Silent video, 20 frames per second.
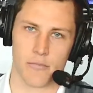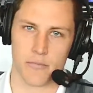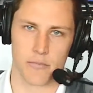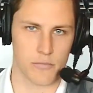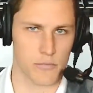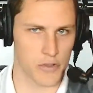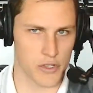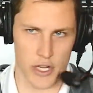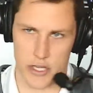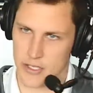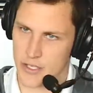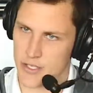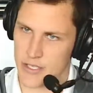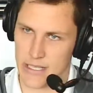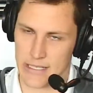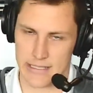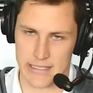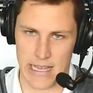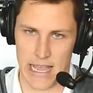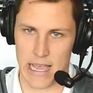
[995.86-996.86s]
Just
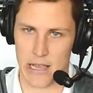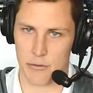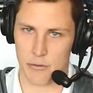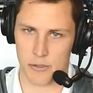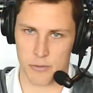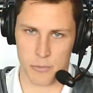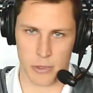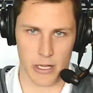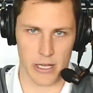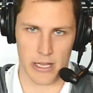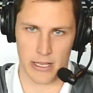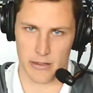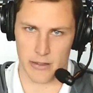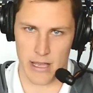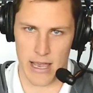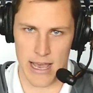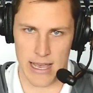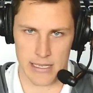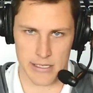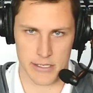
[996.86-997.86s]
since I was playing
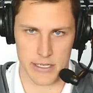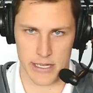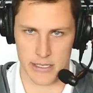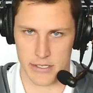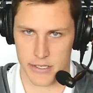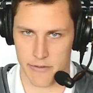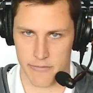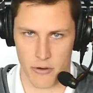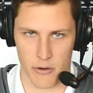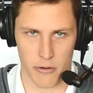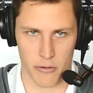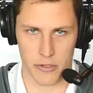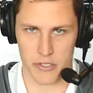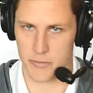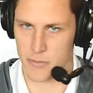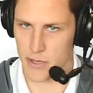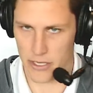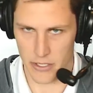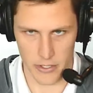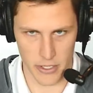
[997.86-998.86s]
the Aztecs, I've always
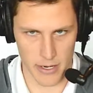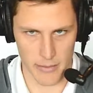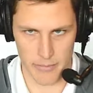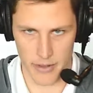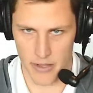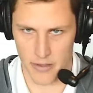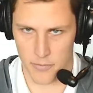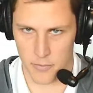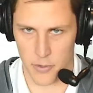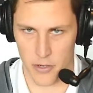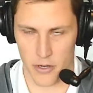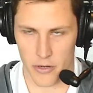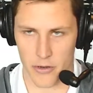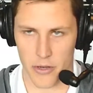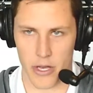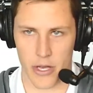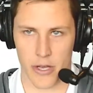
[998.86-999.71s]
been good at baseball.